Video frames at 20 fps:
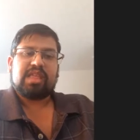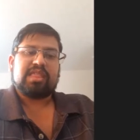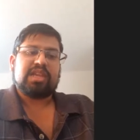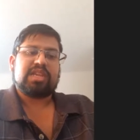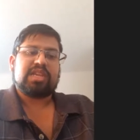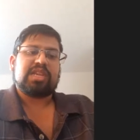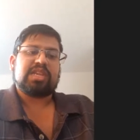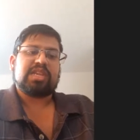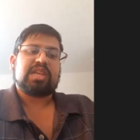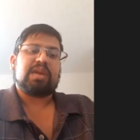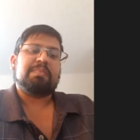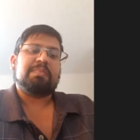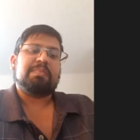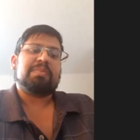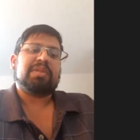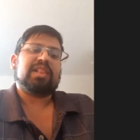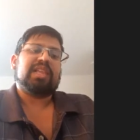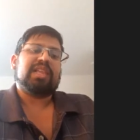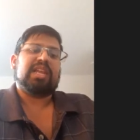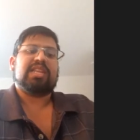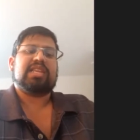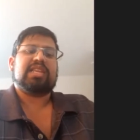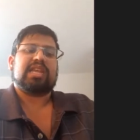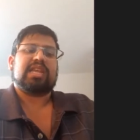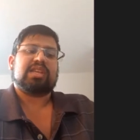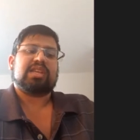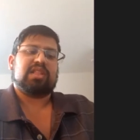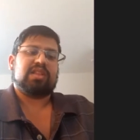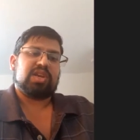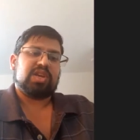This is complete
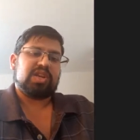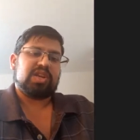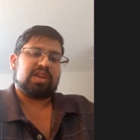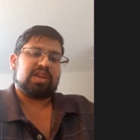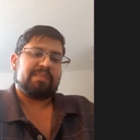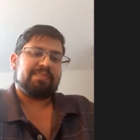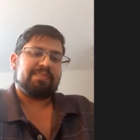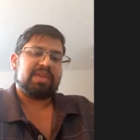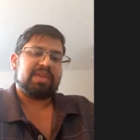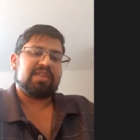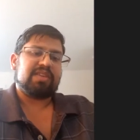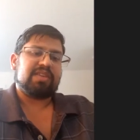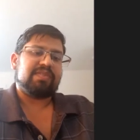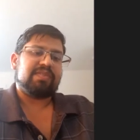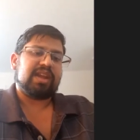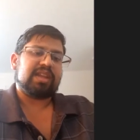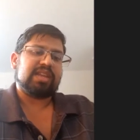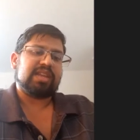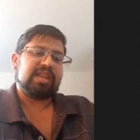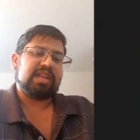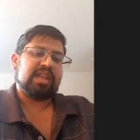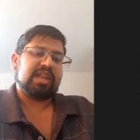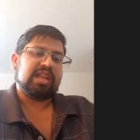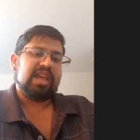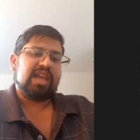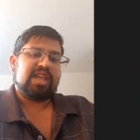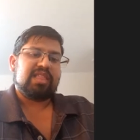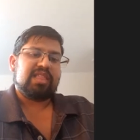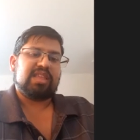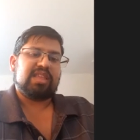desolation. It affected
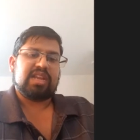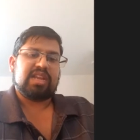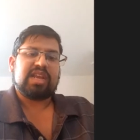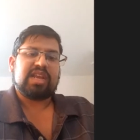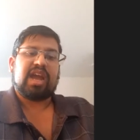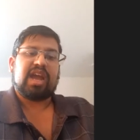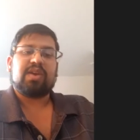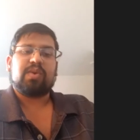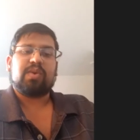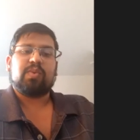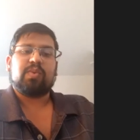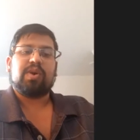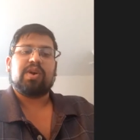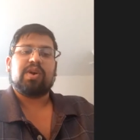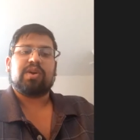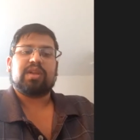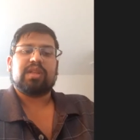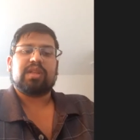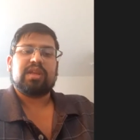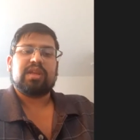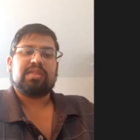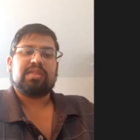the entire world